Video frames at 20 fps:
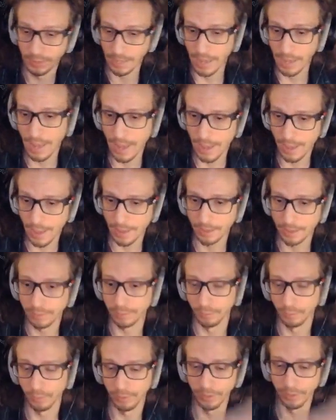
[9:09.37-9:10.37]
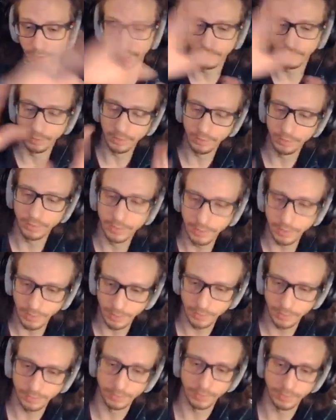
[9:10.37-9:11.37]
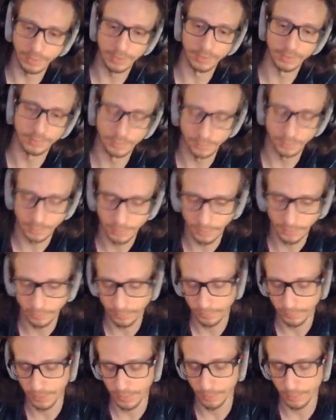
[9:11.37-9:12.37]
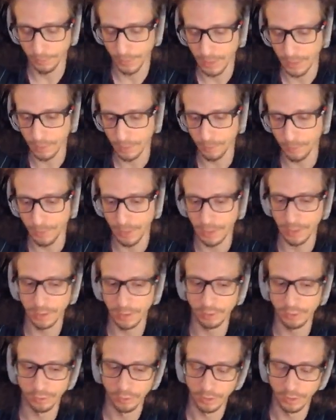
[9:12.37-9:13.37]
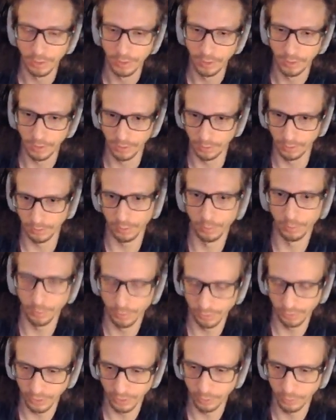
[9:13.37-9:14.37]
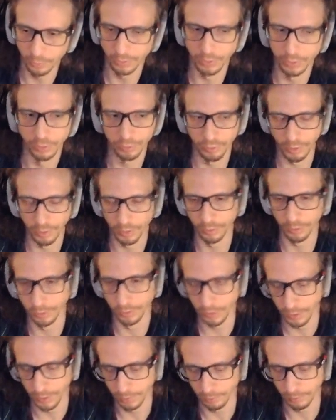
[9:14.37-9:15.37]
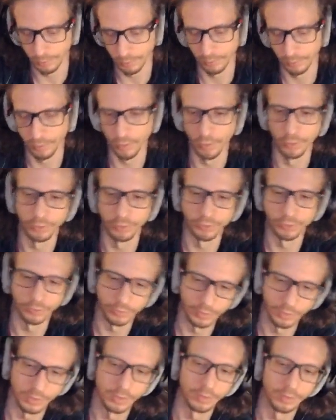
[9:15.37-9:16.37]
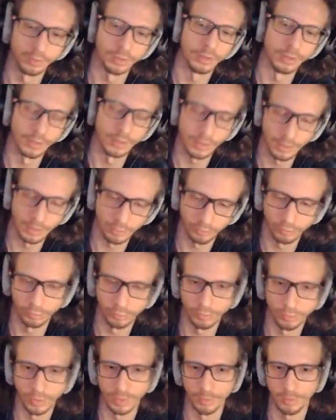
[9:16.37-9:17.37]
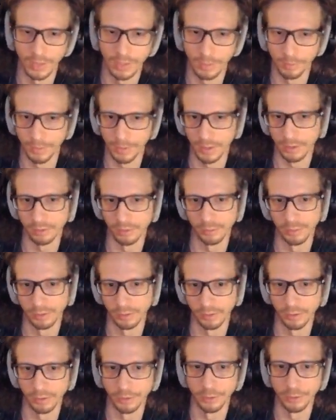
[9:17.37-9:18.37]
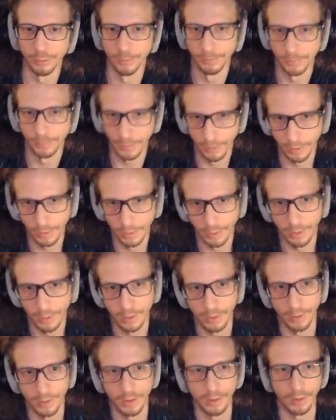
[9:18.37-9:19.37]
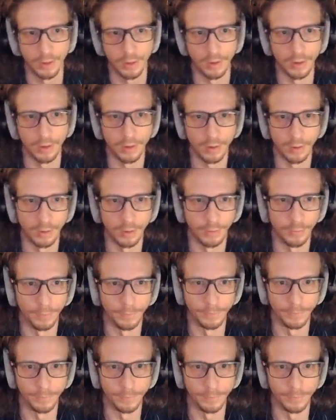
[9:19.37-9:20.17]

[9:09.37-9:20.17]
ad and when they click the ad and they get to the campaign page and they're presented with the trailer again, of course, and the actual campaign page material. Uh,